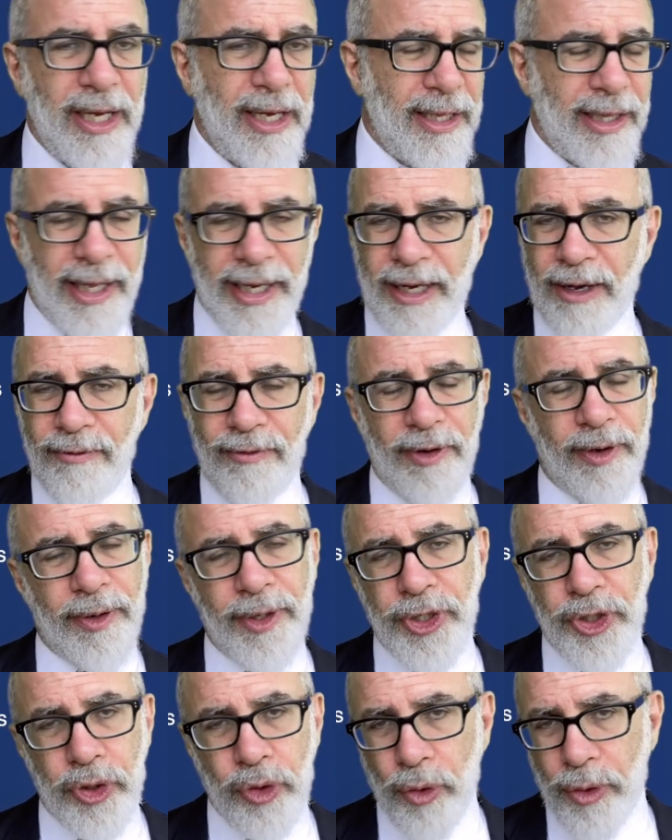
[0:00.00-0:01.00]
like a very
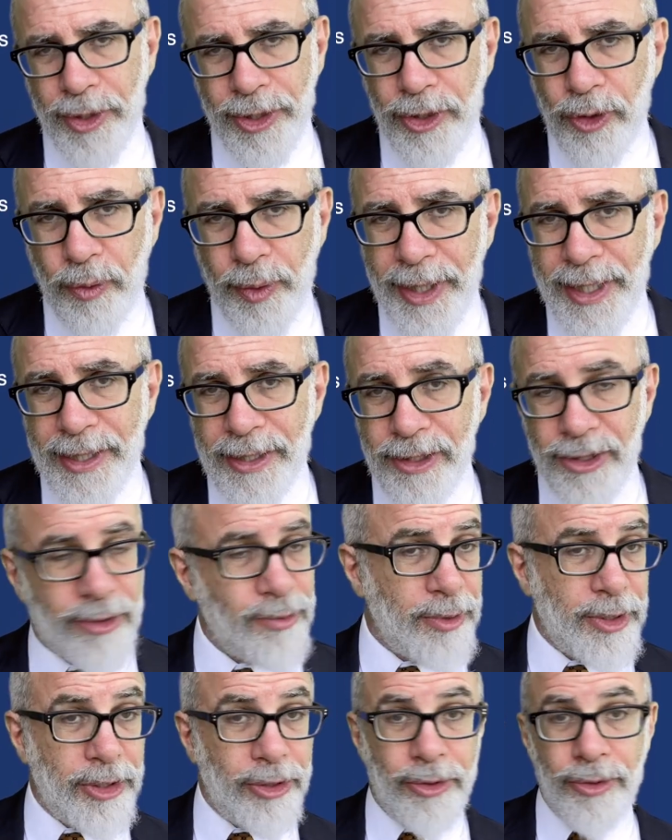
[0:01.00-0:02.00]
short quiz,
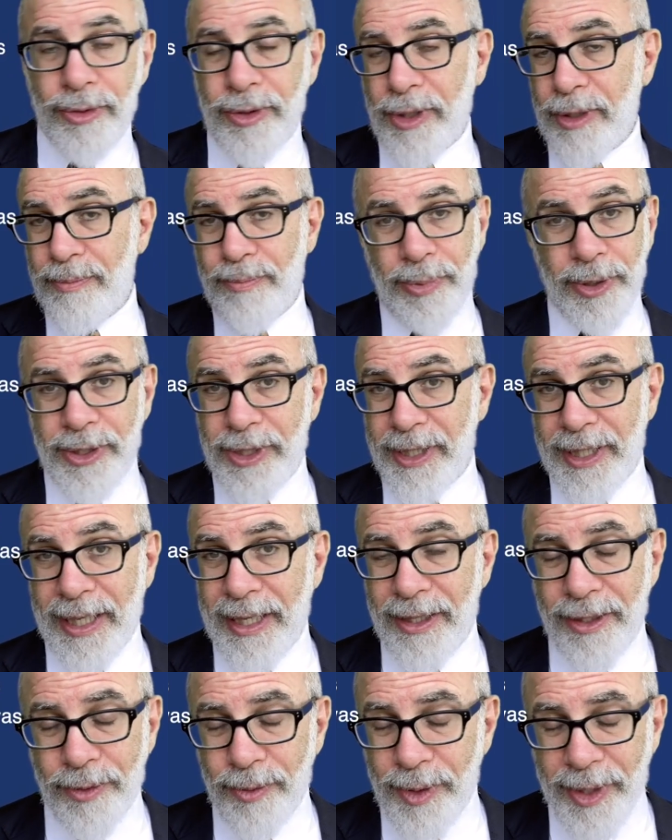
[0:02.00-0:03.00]
which you could put
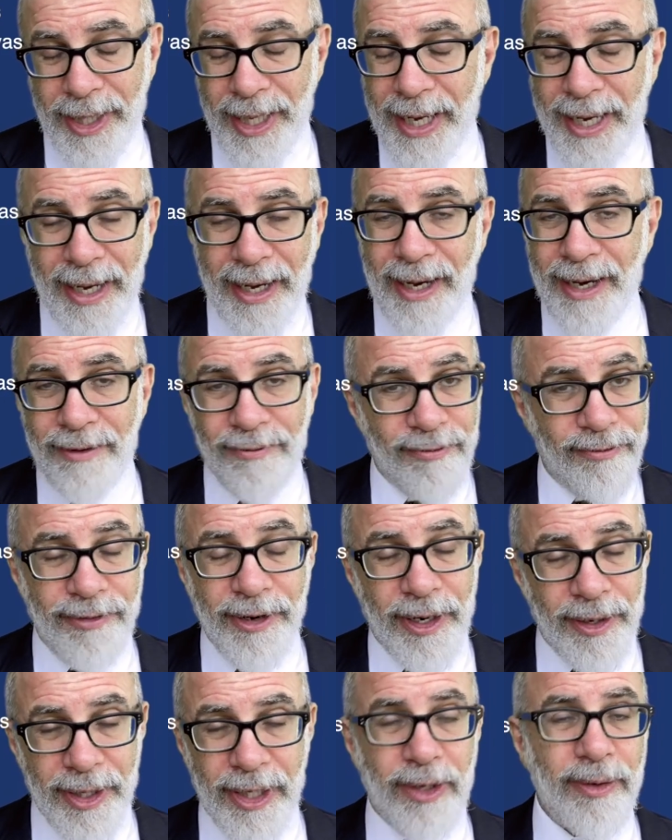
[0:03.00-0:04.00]
together with AI
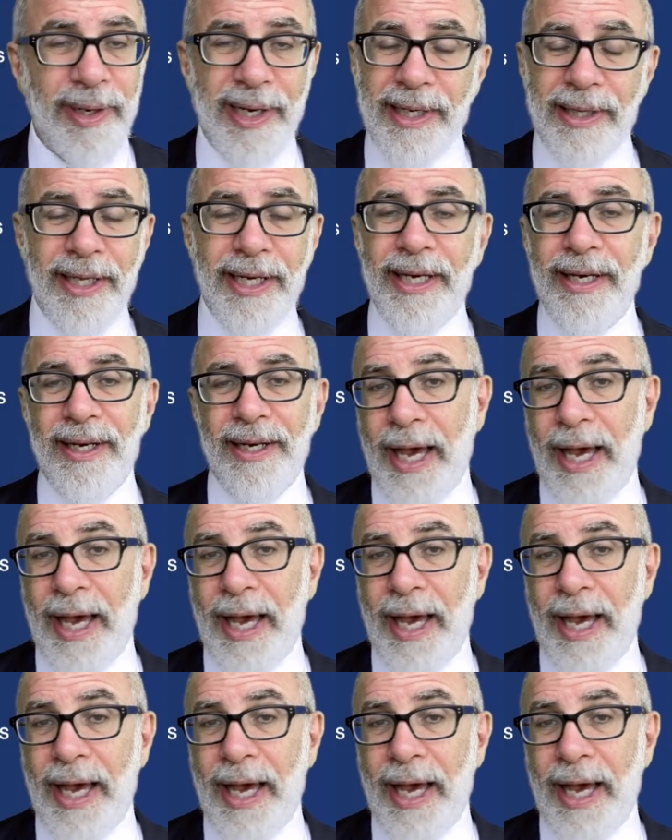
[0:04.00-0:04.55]
very quickly.